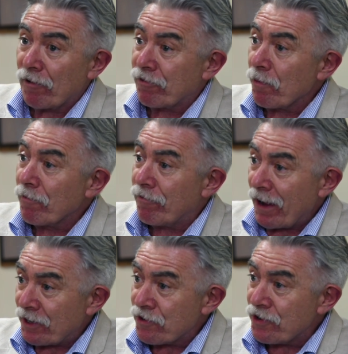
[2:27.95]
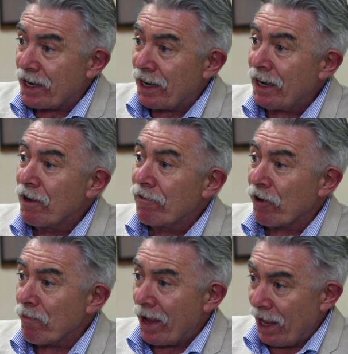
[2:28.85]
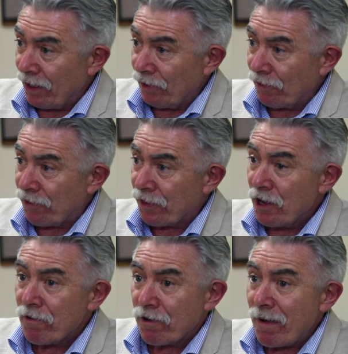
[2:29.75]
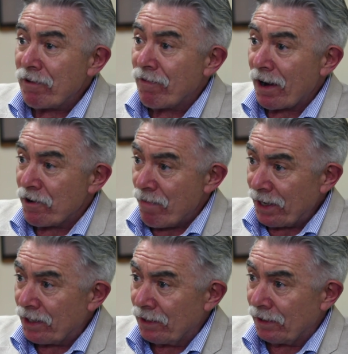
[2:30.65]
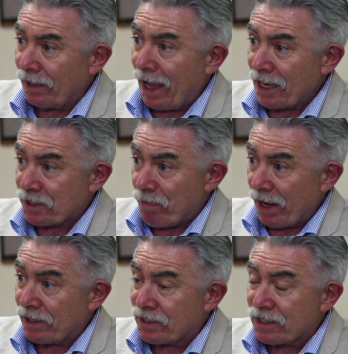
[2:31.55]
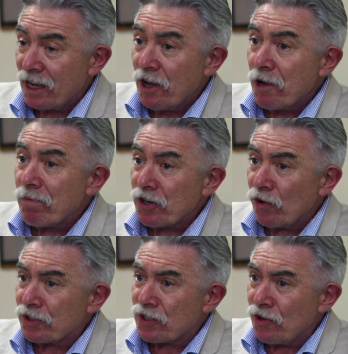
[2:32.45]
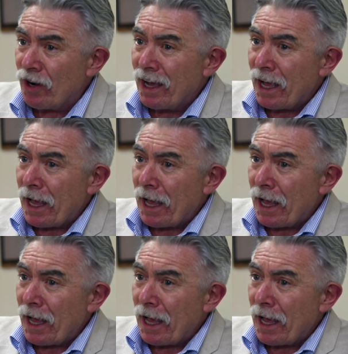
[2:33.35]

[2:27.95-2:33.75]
from veterinary, from health, from environmental aspects, but also